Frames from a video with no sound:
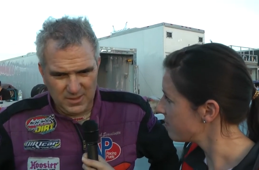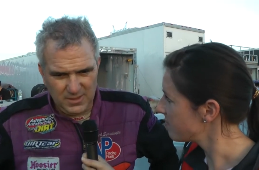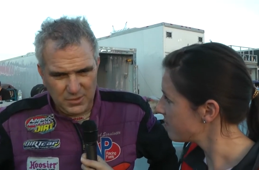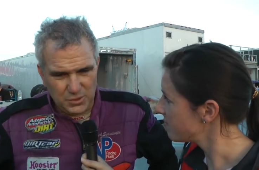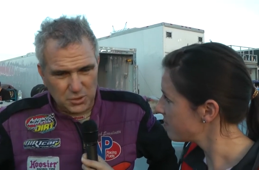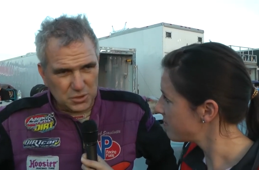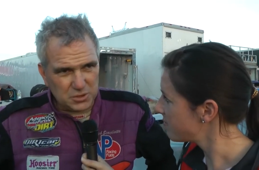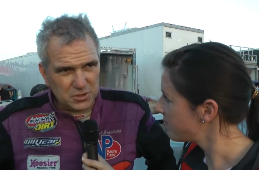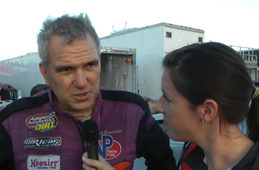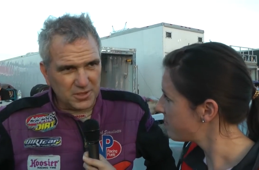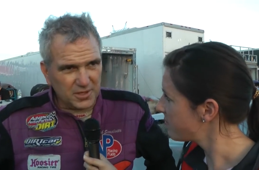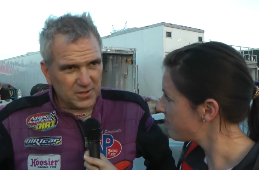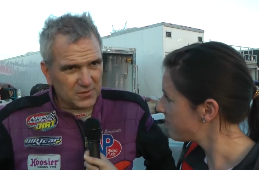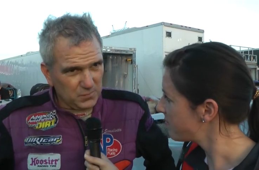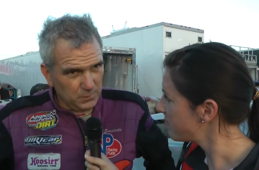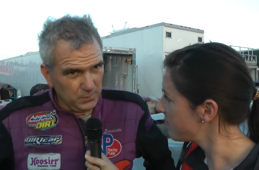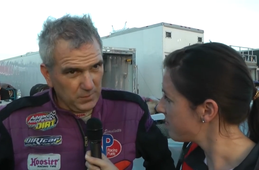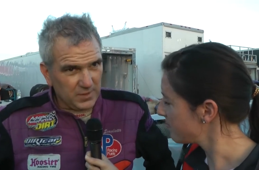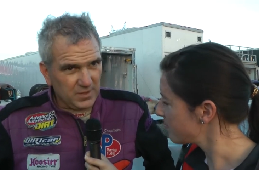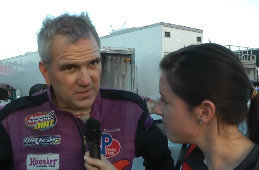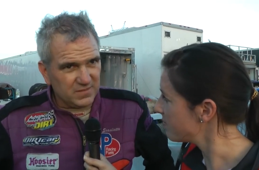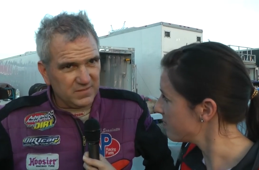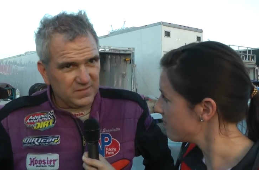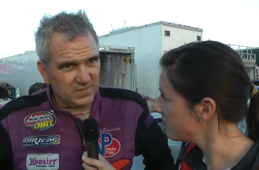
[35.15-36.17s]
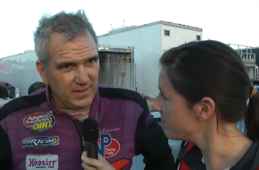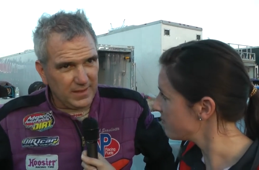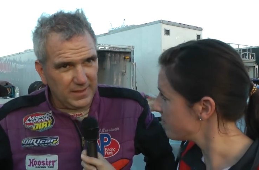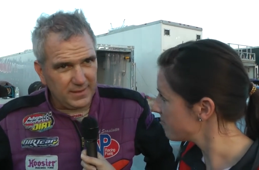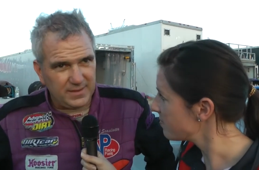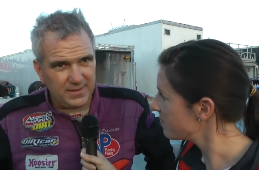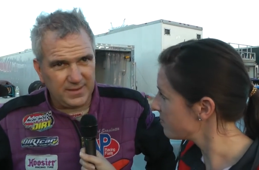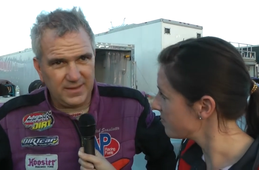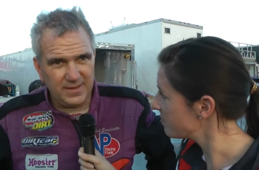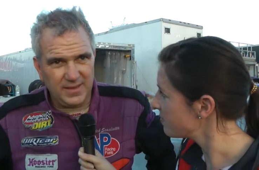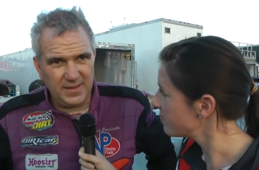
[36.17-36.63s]
Speaker 1: Usually, it's pretty
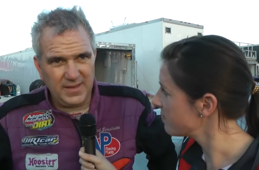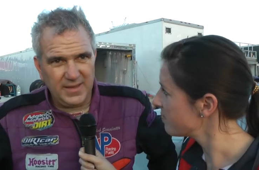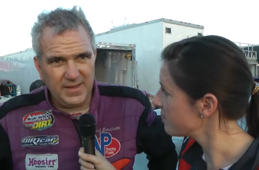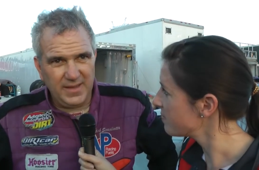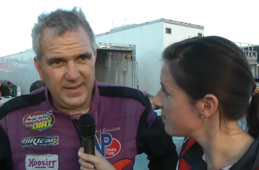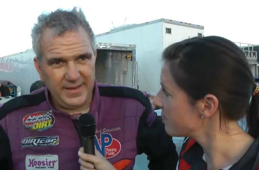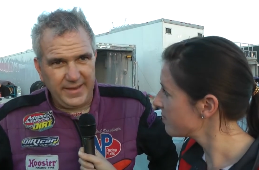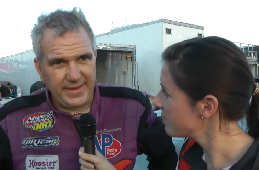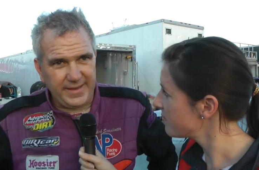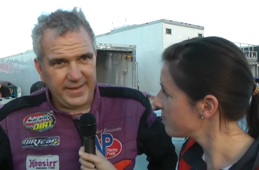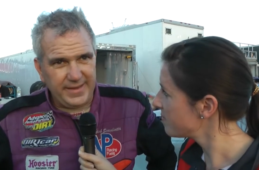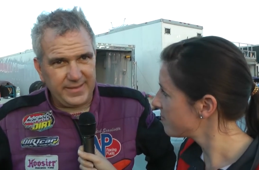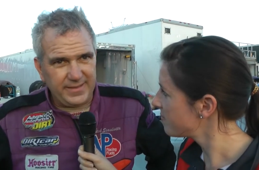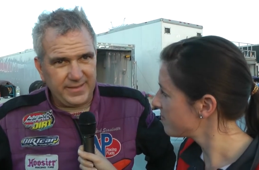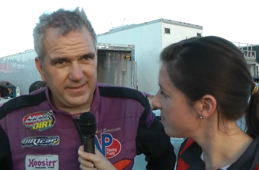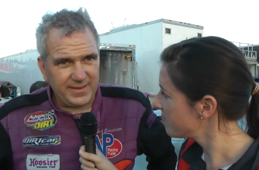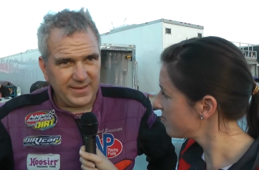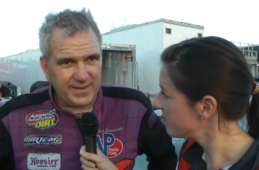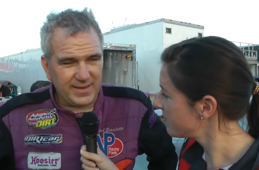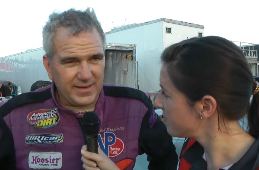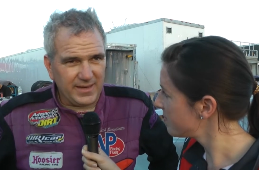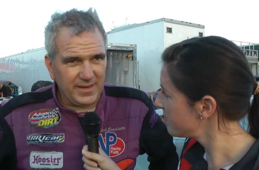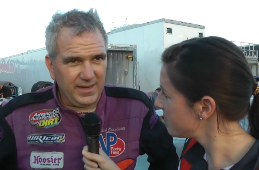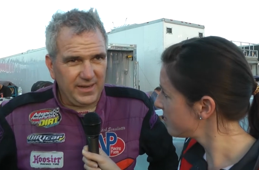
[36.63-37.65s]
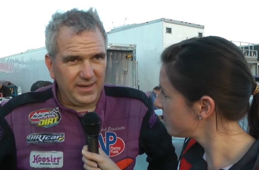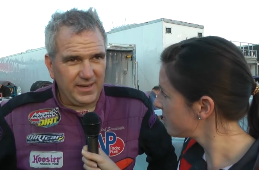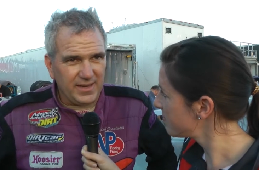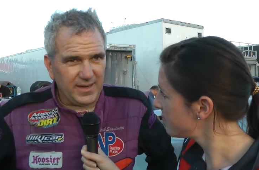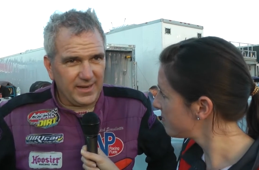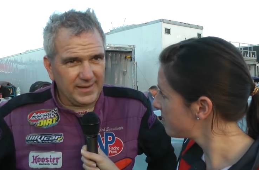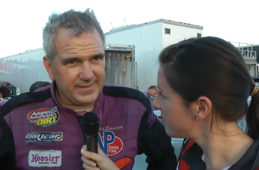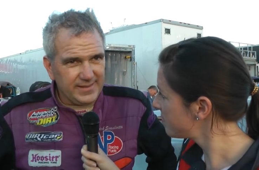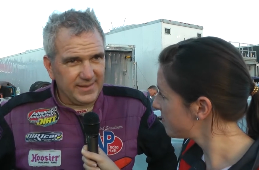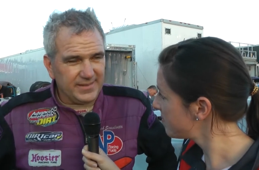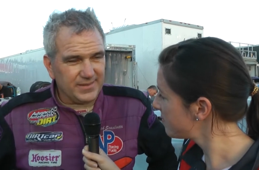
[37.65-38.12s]
slick, and uh,
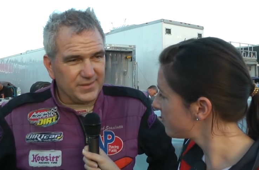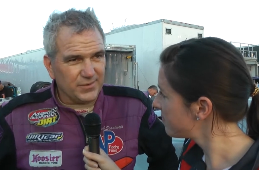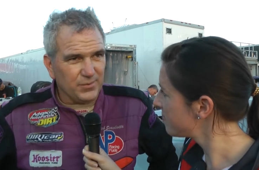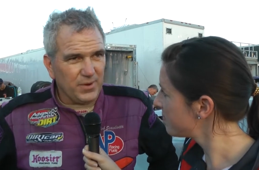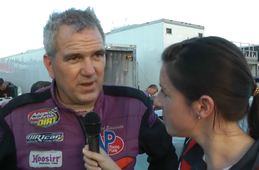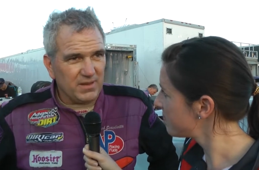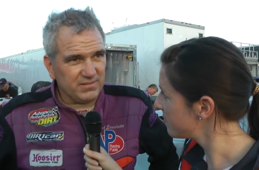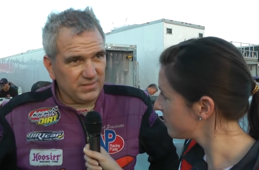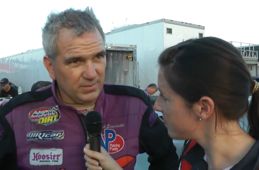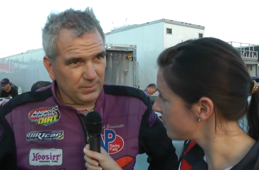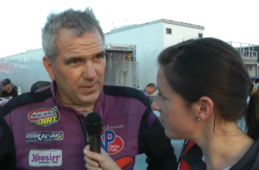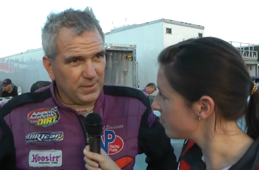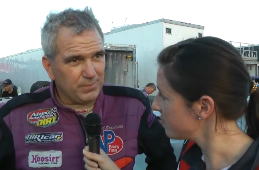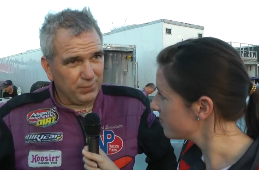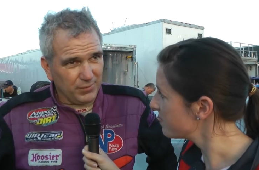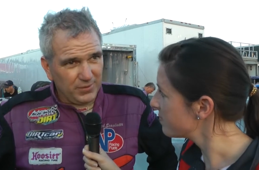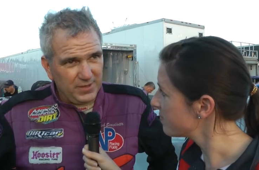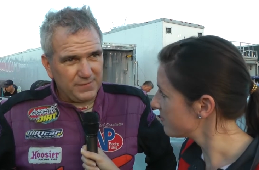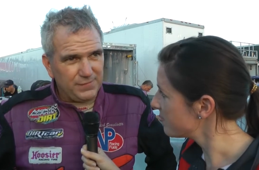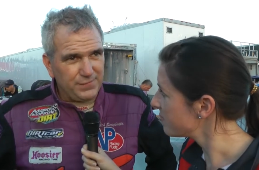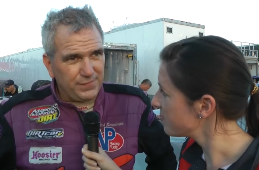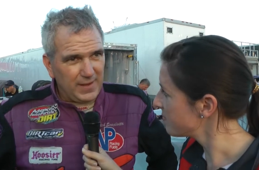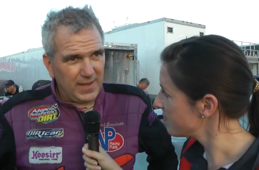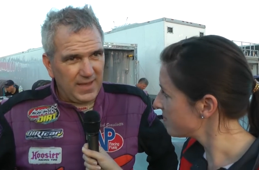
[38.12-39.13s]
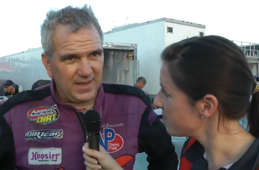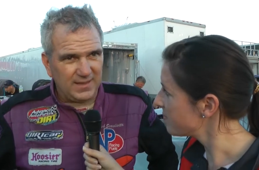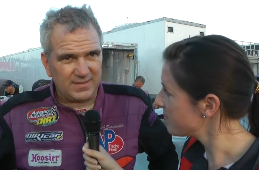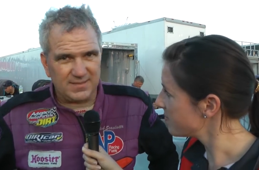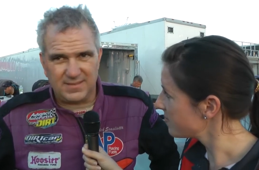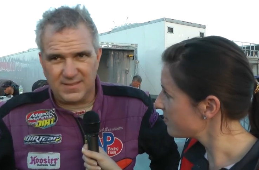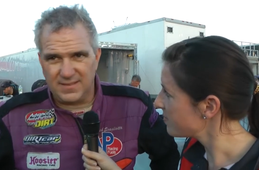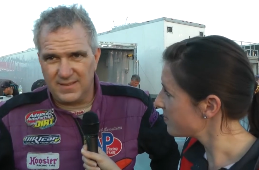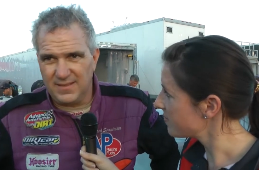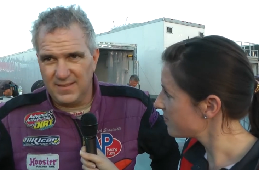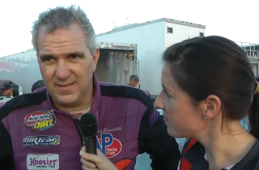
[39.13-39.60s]
I think the race will be pretty
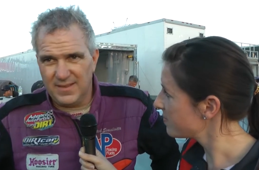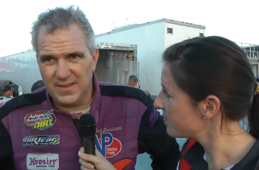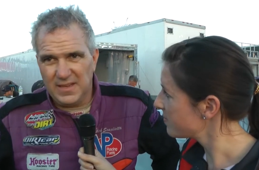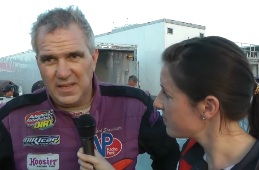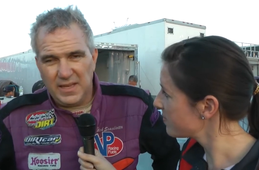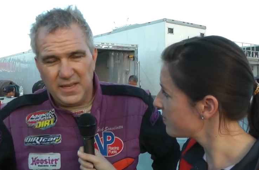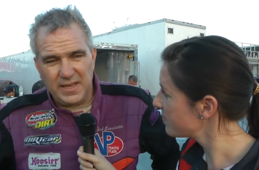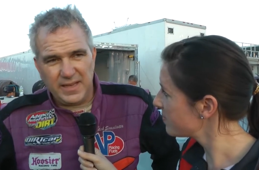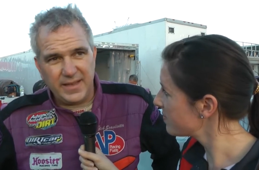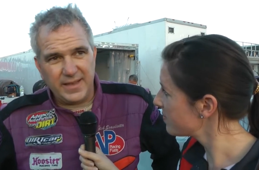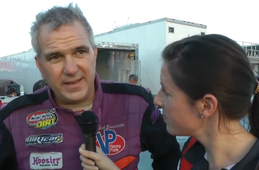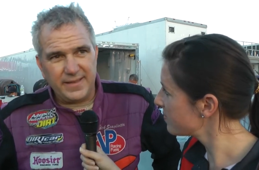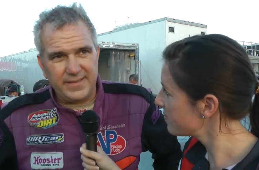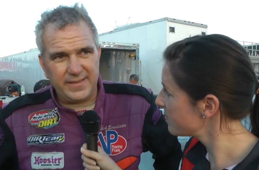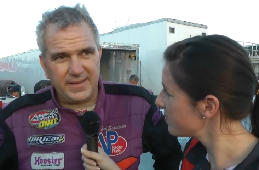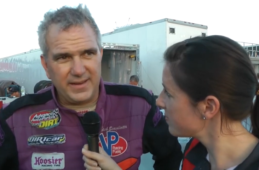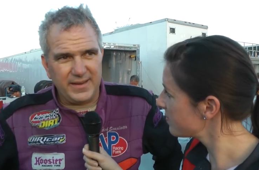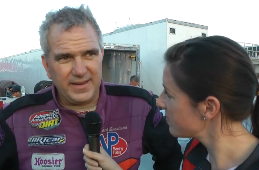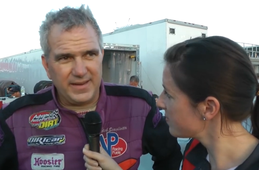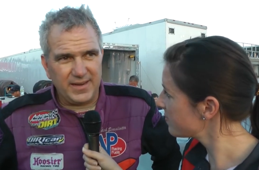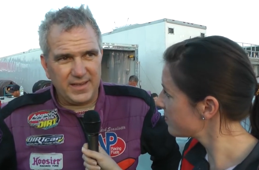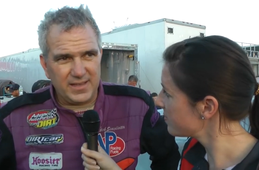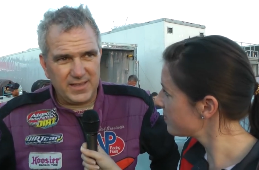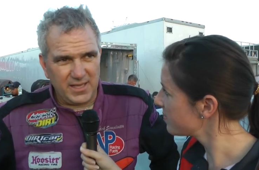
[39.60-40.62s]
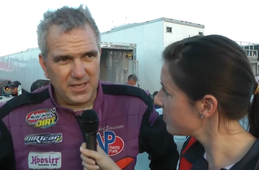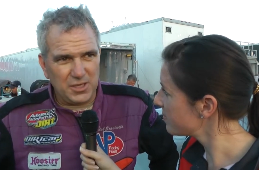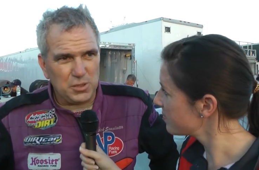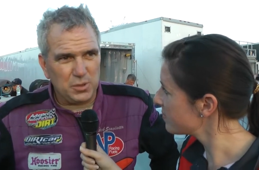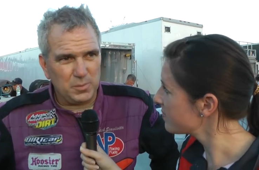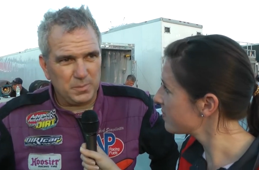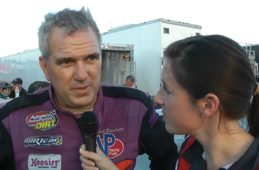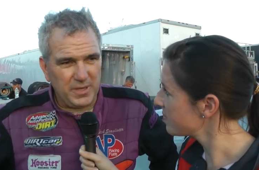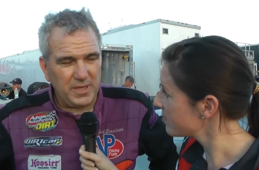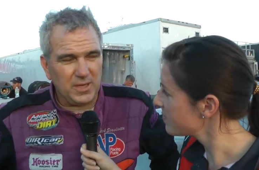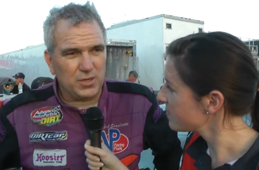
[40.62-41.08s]
fast, and uh, I think
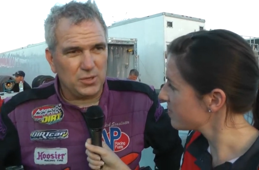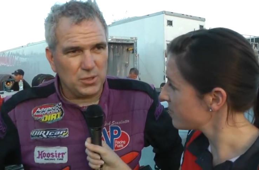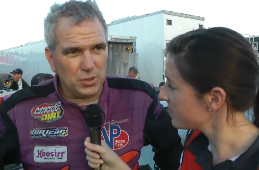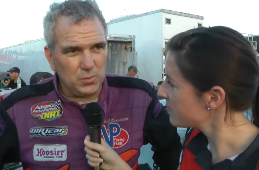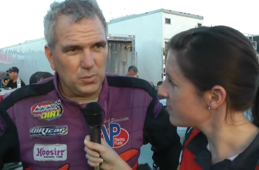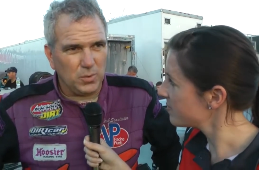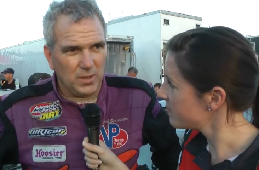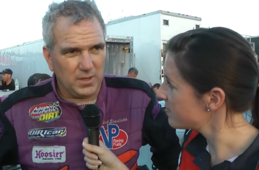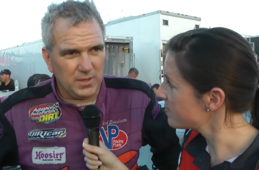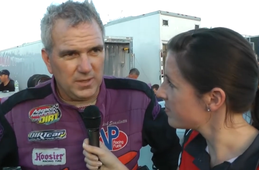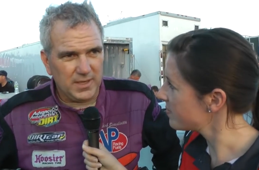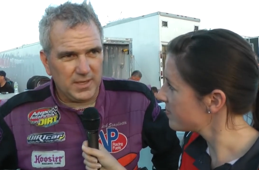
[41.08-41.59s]
it'll be a good one.